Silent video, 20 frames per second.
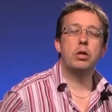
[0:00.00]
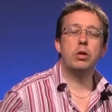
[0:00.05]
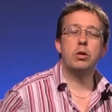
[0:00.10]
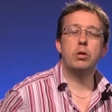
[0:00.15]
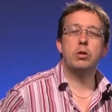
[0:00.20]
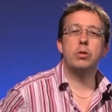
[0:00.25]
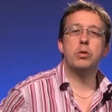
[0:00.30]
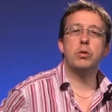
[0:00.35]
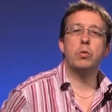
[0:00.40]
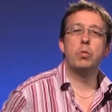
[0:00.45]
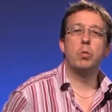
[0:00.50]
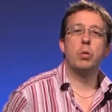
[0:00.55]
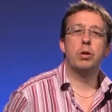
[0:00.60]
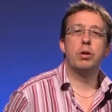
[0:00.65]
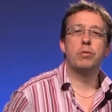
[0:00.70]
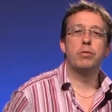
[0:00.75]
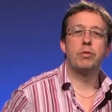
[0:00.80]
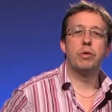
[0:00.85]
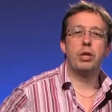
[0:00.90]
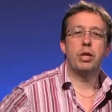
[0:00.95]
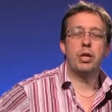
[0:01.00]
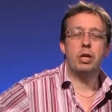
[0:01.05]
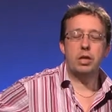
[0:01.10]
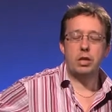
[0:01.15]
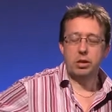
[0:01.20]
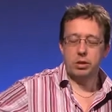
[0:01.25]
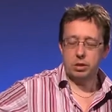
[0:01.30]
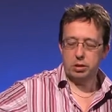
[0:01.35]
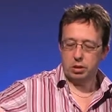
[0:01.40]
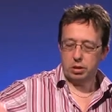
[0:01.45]
use one of
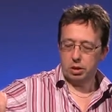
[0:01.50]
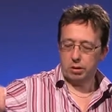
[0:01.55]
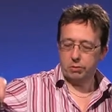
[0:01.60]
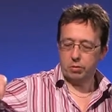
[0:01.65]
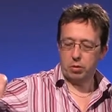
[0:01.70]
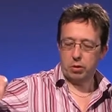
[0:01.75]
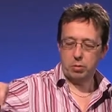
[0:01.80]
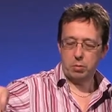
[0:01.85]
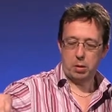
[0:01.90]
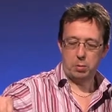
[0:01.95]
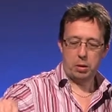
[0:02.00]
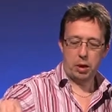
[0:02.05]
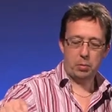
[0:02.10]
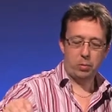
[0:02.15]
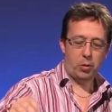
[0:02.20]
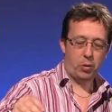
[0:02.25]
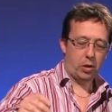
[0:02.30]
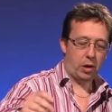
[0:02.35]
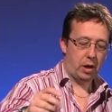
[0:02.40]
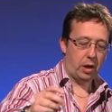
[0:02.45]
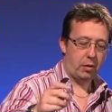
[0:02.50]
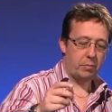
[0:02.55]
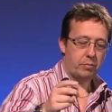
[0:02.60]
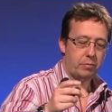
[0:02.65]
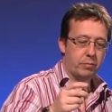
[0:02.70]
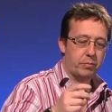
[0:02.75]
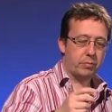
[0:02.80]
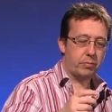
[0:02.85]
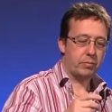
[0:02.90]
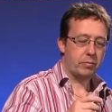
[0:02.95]
these that I've got in my back pocket,
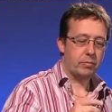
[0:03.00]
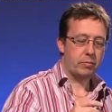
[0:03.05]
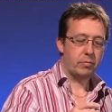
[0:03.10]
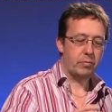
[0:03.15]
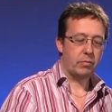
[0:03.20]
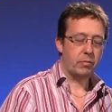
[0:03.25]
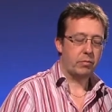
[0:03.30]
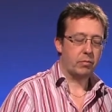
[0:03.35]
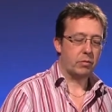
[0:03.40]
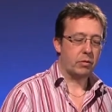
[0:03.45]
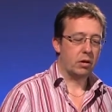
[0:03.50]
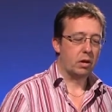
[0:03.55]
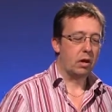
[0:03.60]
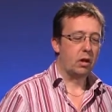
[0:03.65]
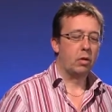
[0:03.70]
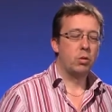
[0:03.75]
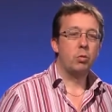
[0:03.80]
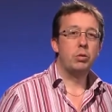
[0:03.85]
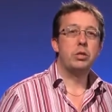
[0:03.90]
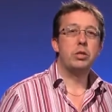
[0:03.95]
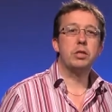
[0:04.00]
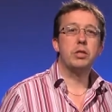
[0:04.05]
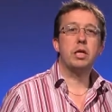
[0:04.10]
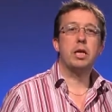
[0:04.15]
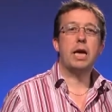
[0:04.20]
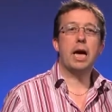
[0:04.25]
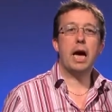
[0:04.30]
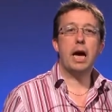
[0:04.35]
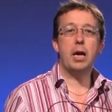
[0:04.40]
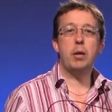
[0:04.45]
which is a
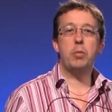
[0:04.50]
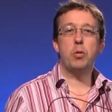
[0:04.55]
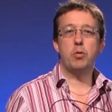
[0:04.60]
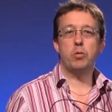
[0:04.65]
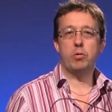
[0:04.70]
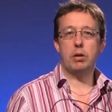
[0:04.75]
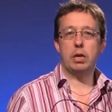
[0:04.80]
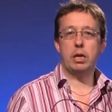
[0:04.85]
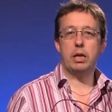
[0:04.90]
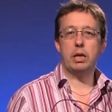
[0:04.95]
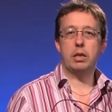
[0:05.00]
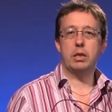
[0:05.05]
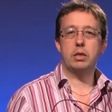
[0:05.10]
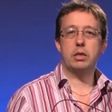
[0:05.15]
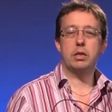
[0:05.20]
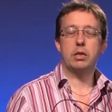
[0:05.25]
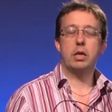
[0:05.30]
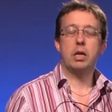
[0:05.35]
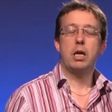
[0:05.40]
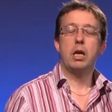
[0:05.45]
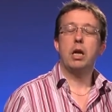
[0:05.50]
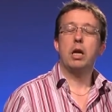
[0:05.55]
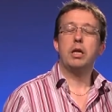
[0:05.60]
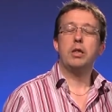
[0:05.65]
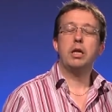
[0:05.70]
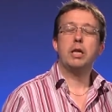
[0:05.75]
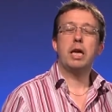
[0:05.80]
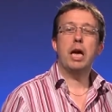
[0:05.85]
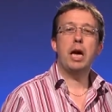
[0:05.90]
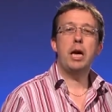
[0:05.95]
cable release.
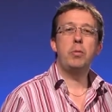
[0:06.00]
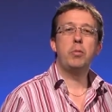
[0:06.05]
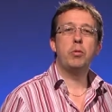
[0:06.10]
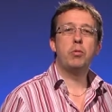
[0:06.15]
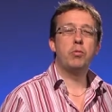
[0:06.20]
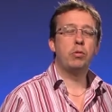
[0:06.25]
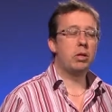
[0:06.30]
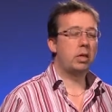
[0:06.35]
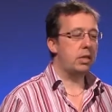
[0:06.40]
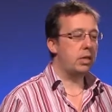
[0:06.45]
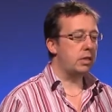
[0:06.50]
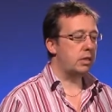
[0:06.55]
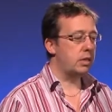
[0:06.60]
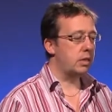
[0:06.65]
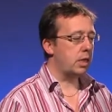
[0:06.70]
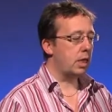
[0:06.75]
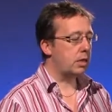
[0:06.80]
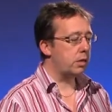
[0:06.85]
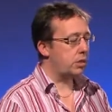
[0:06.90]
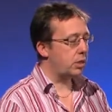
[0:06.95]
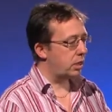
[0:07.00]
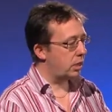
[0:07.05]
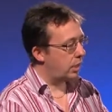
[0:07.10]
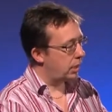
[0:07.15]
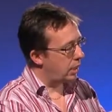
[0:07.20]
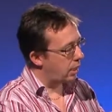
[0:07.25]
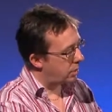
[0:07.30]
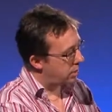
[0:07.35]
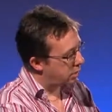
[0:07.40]
And the cable release is actually